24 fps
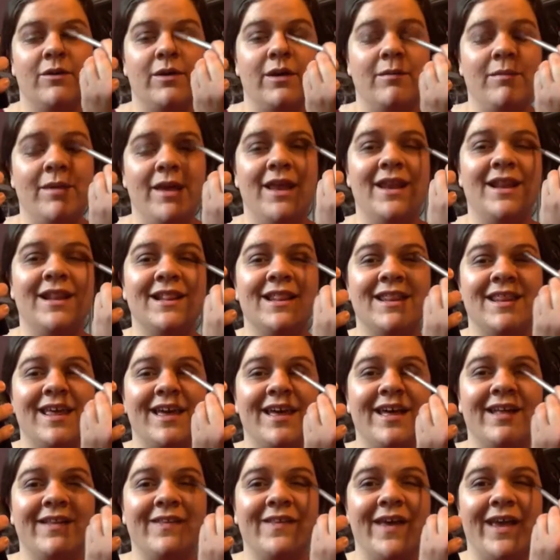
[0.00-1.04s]
what I mean,
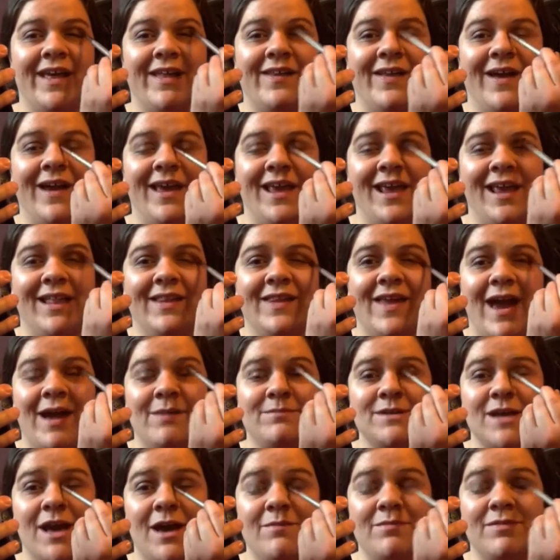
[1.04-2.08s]
the like clicky
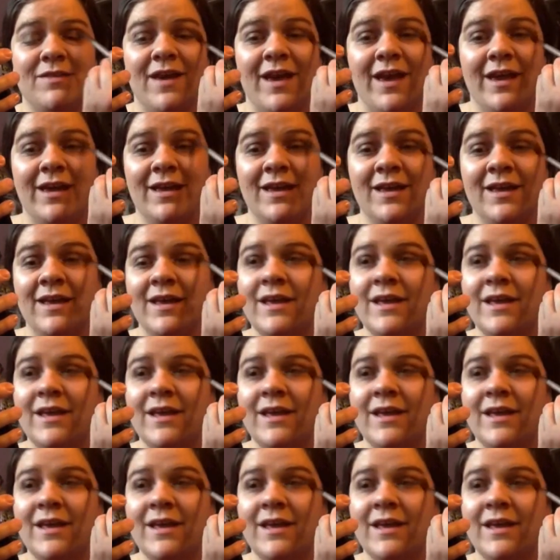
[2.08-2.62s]
laptop thing,